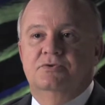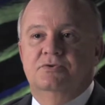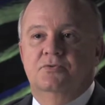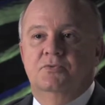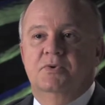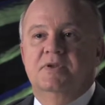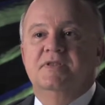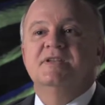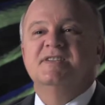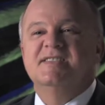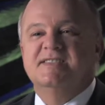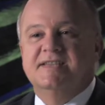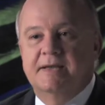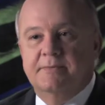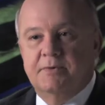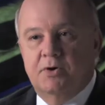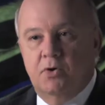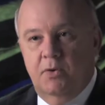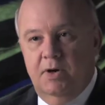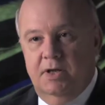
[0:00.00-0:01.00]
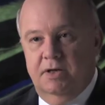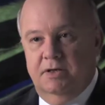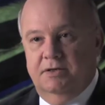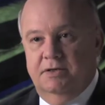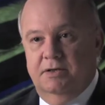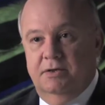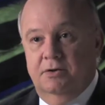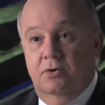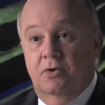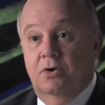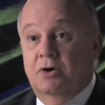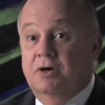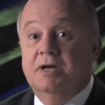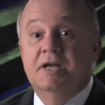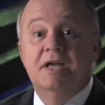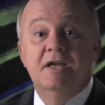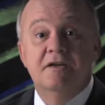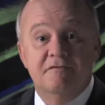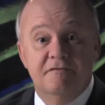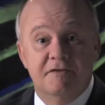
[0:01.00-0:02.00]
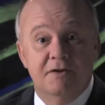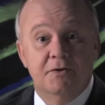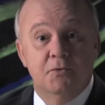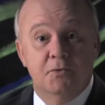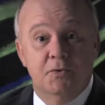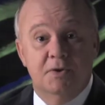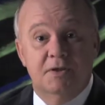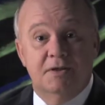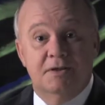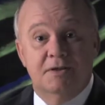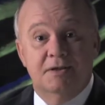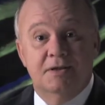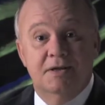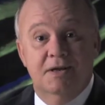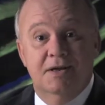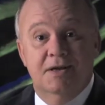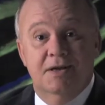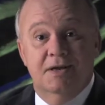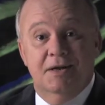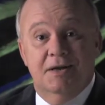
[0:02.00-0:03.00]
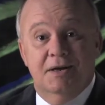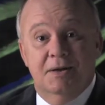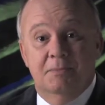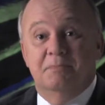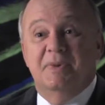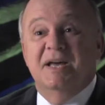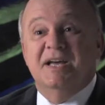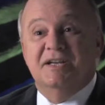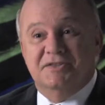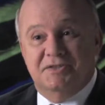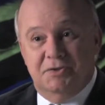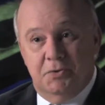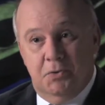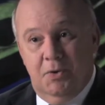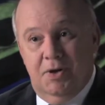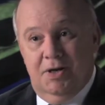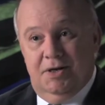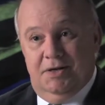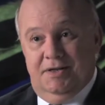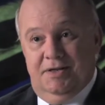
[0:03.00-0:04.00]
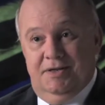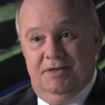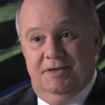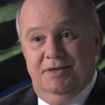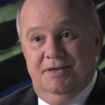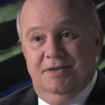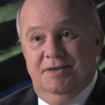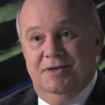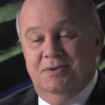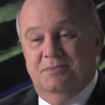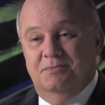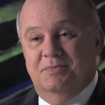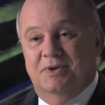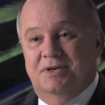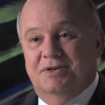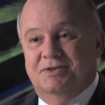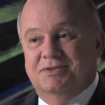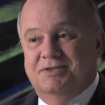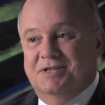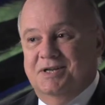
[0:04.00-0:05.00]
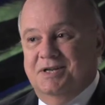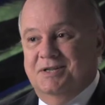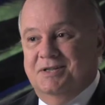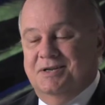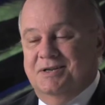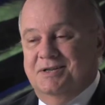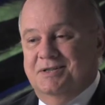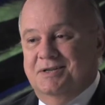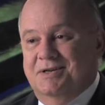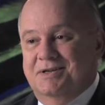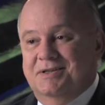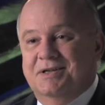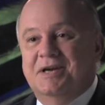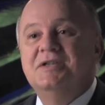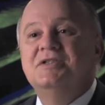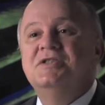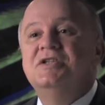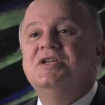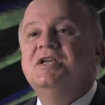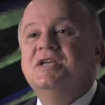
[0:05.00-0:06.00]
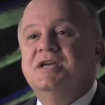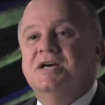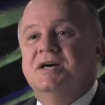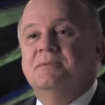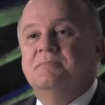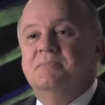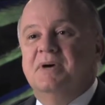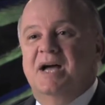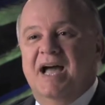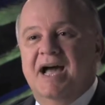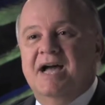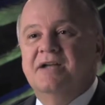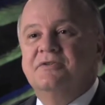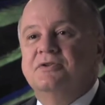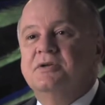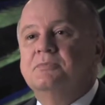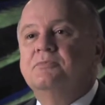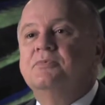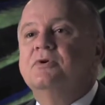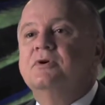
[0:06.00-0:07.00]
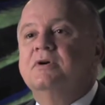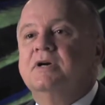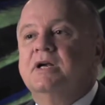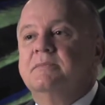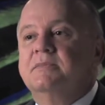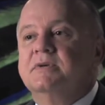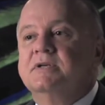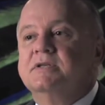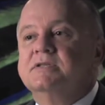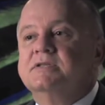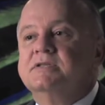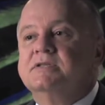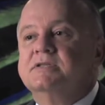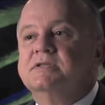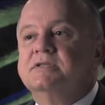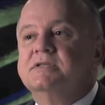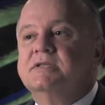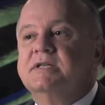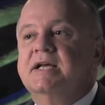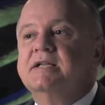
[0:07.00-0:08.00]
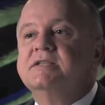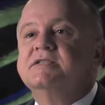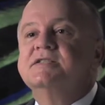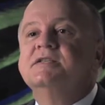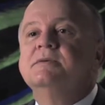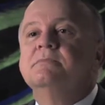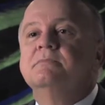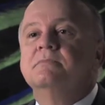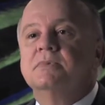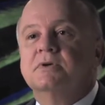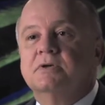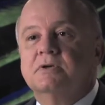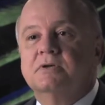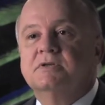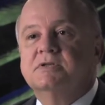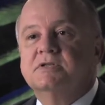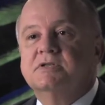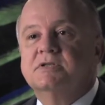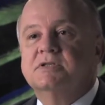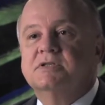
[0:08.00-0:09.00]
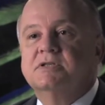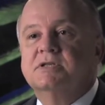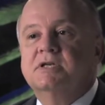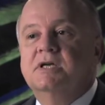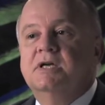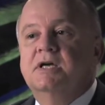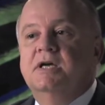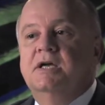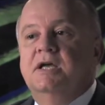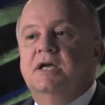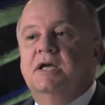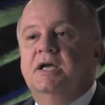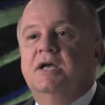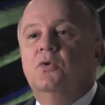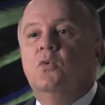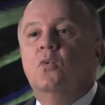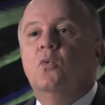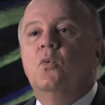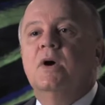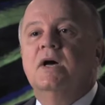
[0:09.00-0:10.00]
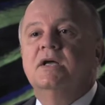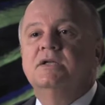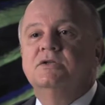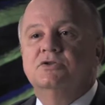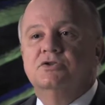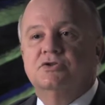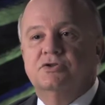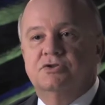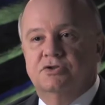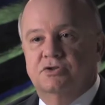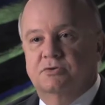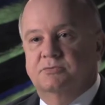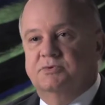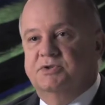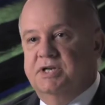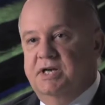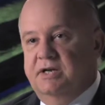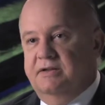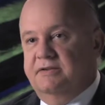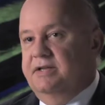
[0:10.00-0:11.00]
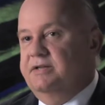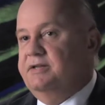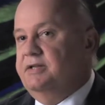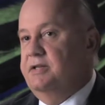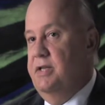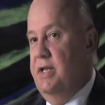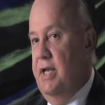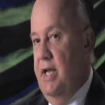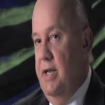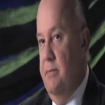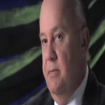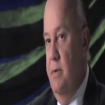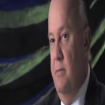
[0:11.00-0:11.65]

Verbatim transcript: with the same quality or even with a best quality? Because the idea behind the program is let's immerse in one subject at a time.